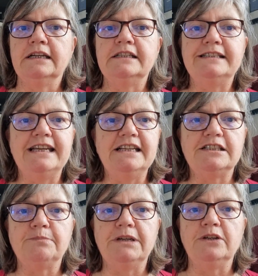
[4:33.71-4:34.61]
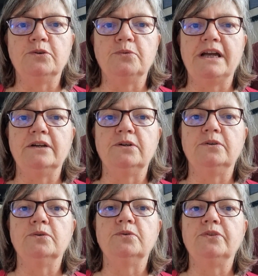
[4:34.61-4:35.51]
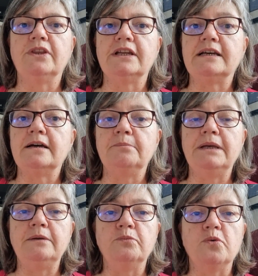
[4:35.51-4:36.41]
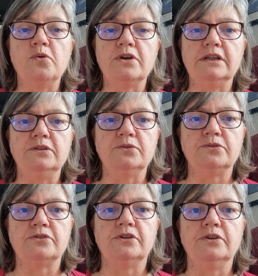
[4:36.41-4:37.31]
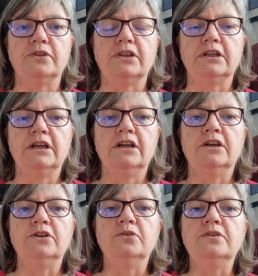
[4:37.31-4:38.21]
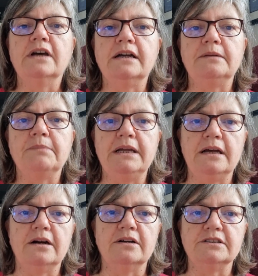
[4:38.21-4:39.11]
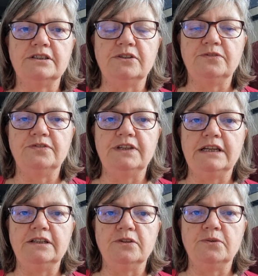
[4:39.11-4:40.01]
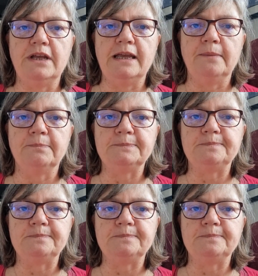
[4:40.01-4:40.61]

Teach me your way, O Lord, that I may walk in your truth. Unite my heart to fear your name.